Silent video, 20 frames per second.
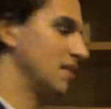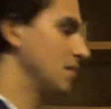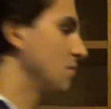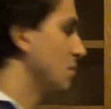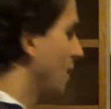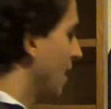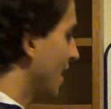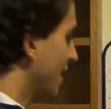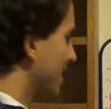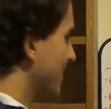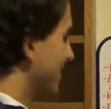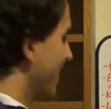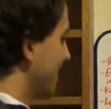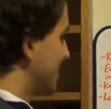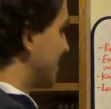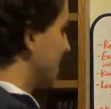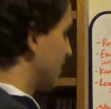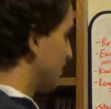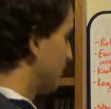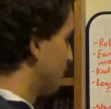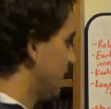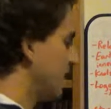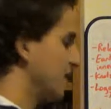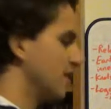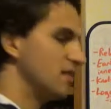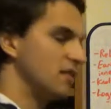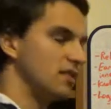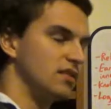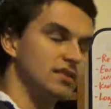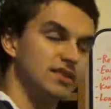the magnetic
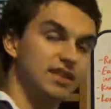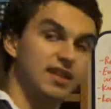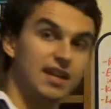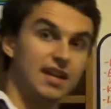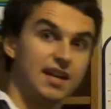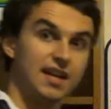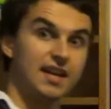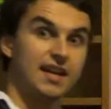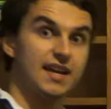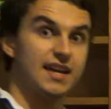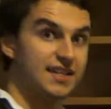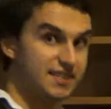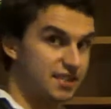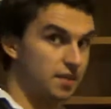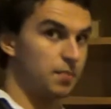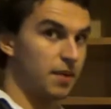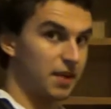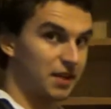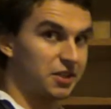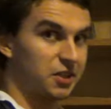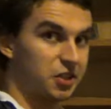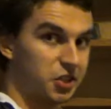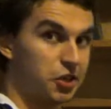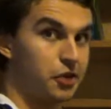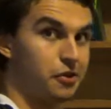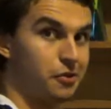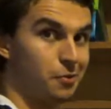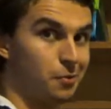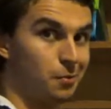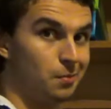field is a big
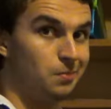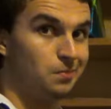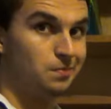cue.